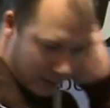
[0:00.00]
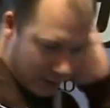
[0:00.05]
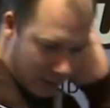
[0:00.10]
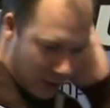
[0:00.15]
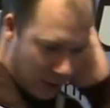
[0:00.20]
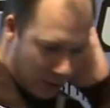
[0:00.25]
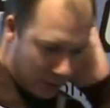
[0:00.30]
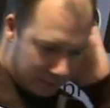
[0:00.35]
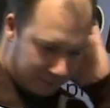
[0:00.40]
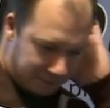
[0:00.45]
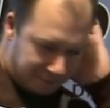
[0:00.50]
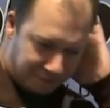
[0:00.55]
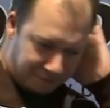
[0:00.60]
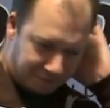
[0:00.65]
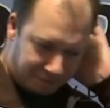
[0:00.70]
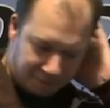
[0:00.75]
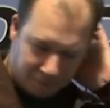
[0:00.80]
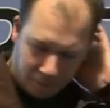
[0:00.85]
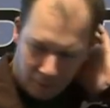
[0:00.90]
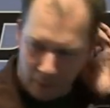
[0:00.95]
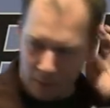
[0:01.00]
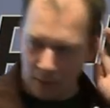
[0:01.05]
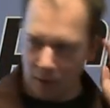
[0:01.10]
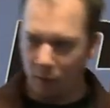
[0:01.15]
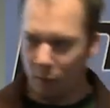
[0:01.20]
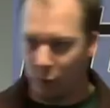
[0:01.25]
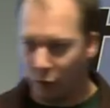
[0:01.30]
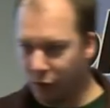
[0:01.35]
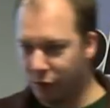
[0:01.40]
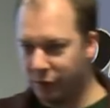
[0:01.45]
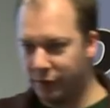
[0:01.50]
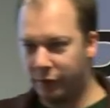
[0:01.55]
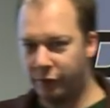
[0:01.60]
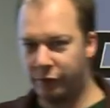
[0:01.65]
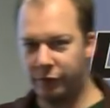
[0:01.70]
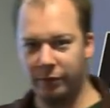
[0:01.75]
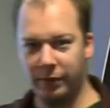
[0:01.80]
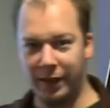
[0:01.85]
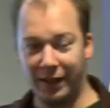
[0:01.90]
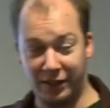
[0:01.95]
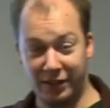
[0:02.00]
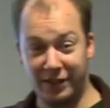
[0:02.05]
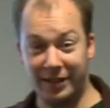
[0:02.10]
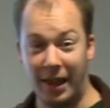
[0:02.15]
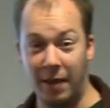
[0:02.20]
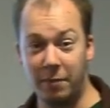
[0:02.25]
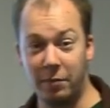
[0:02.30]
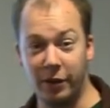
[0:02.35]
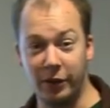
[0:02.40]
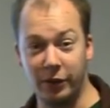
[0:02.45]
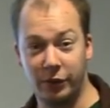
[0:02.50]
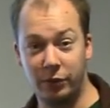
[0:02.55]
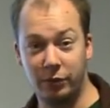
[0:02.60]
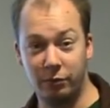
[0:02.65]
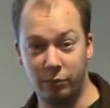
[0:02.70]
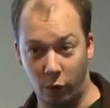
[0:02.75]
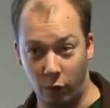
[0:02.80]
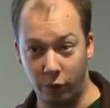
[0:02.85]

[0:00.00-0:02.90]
So once you've established,